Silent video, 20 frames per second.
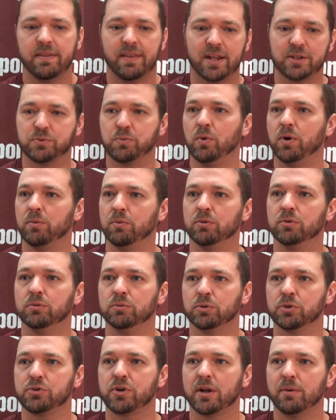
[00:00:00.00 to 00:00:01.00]
that's what we'll,
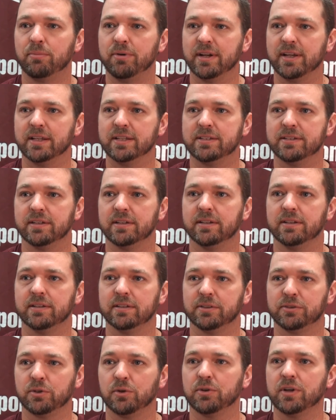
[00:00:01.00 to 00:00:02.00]
we'll, try to bring into
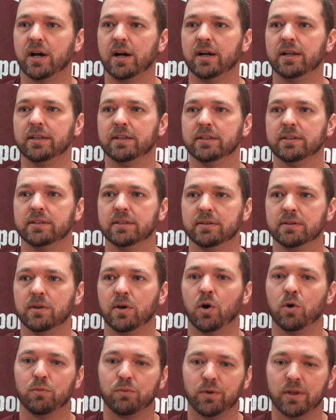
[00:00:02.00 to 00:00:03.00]
the SoCon, and
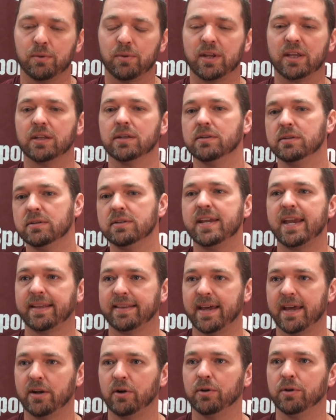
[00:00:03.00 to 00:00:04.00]
hopefully we can take
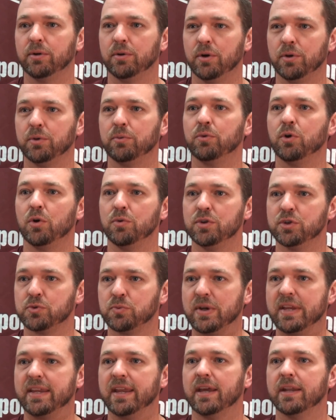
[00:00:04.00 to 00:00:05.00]
that on the, on the road
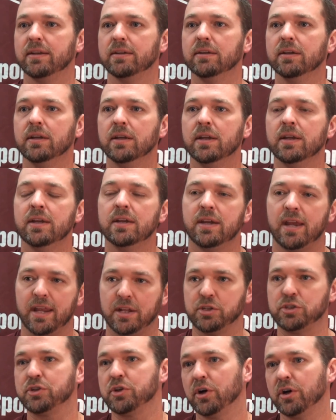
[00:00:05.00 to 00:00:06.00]
this weekend
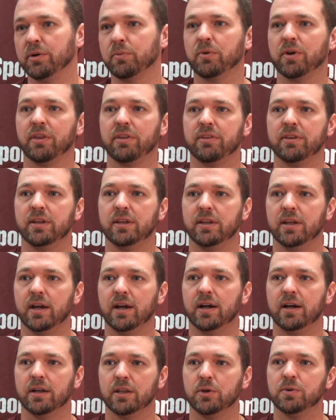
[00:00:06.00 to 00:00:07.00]
and start with the
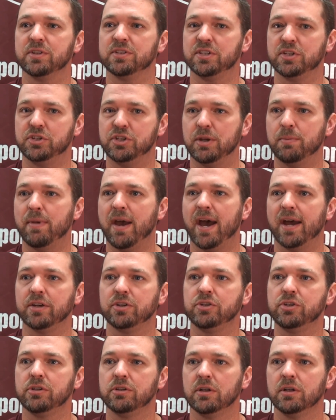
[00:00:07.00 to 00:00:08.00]
uh, UNCG
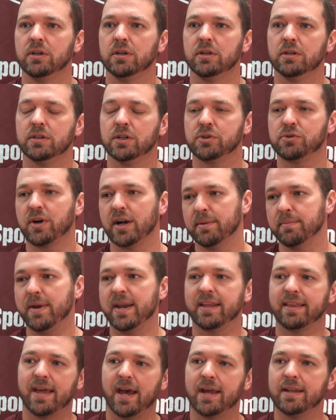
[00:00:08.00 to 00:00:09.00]
match to try to
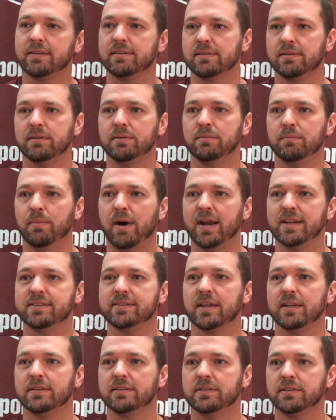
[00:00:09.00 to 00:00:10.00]
make that
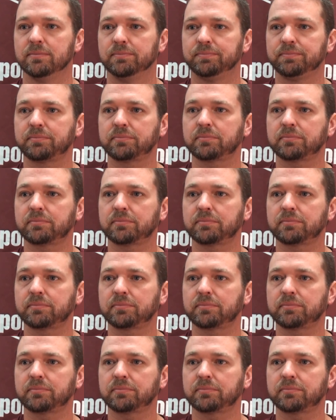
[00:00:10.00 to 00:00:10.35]
mindset